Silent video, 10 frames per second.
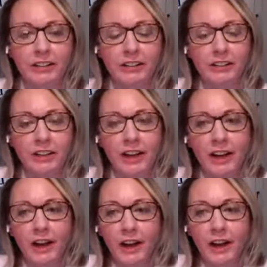delivering
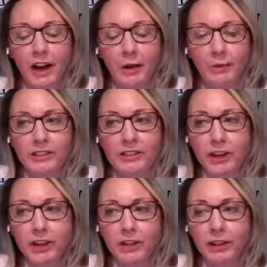interventions.
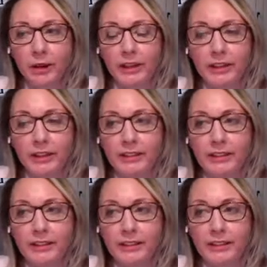
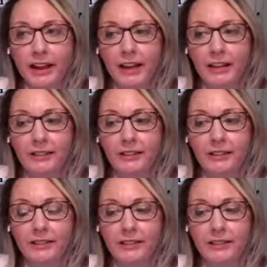And so, I
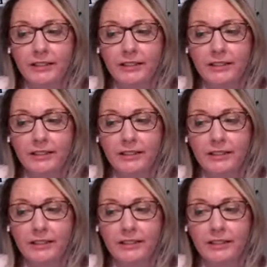think that